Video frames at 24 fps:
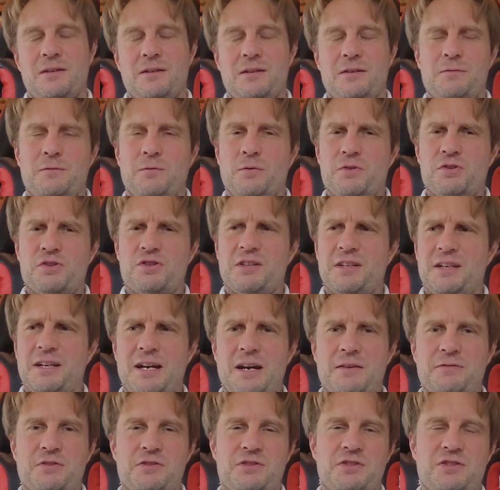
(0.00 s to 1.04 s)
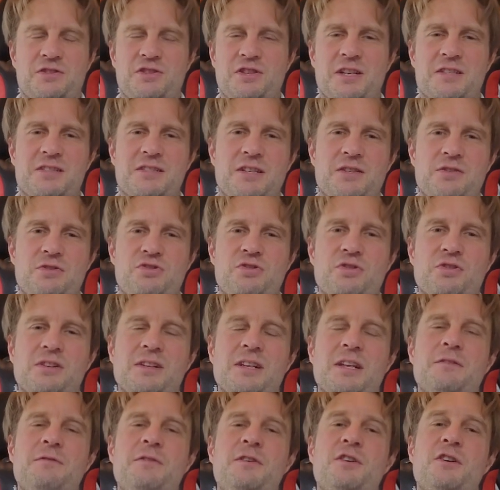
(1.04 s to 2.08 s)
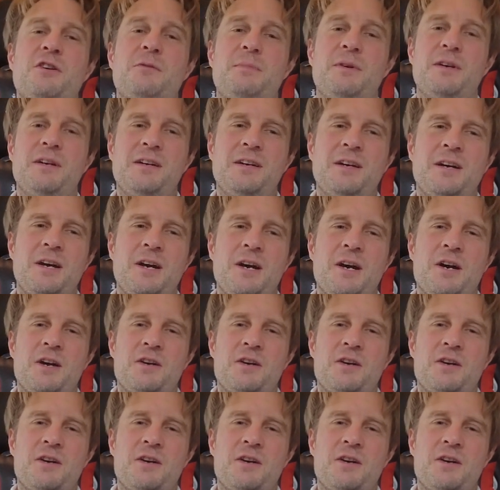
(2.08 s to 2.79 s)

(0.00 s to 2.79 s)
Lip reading: unfortunately, I have to suggest that you should live here a bit